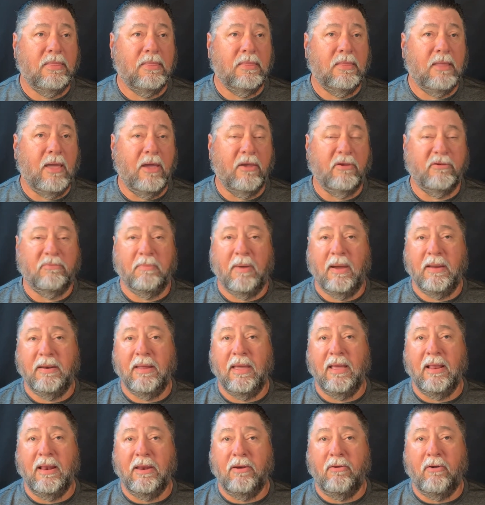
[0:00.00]
as my
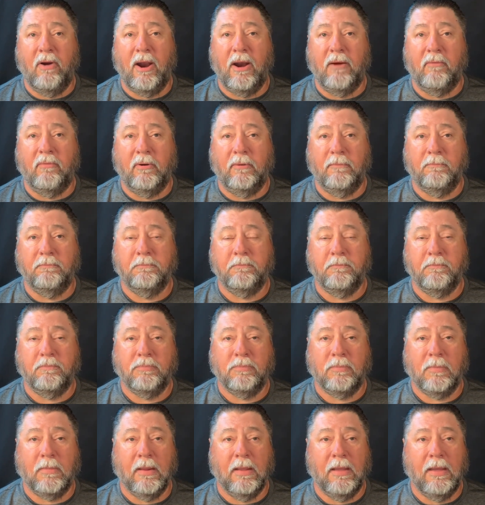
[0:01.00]
daily driver.
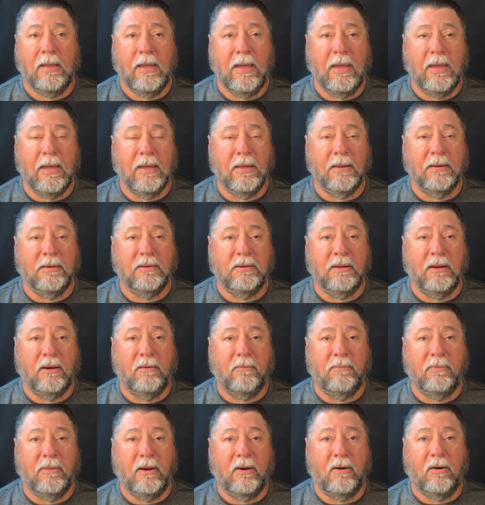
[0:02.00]
And uh,
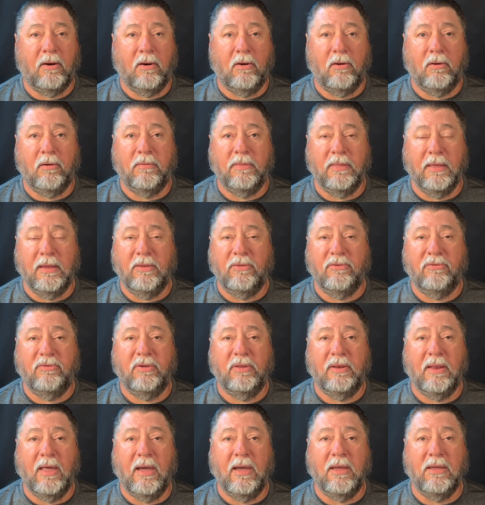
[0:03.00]
there are things
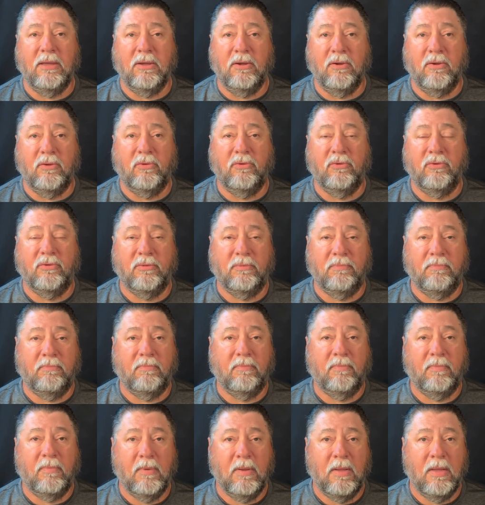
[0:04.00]
that I use
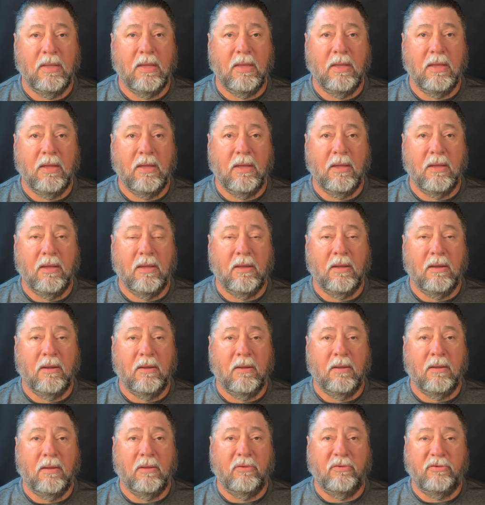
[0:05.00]

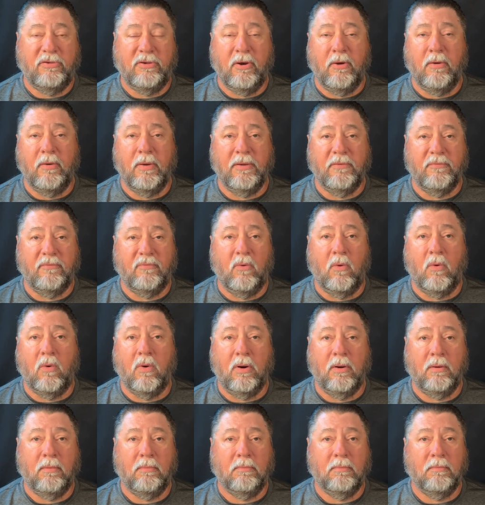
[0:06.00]
Siri
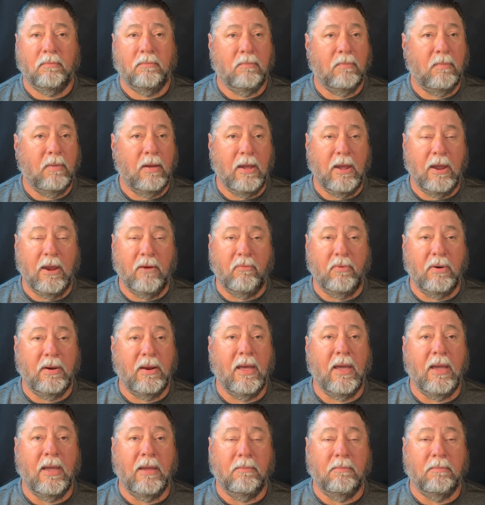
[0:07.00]
for every
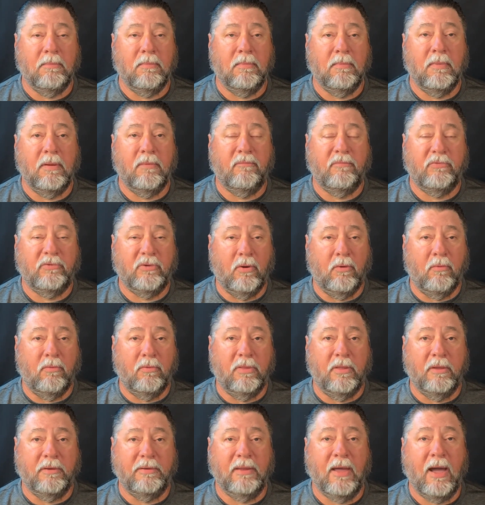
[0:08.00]
day. So
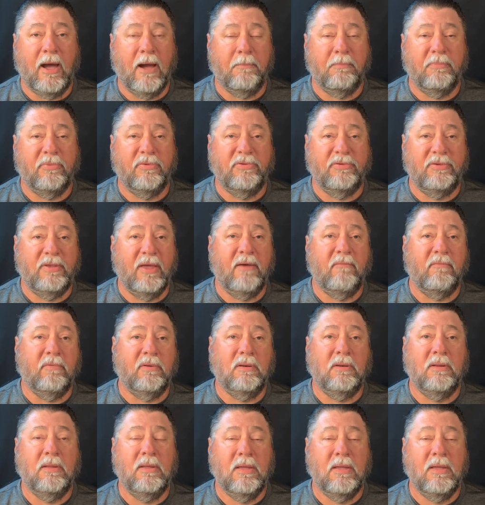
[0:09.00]
the top seven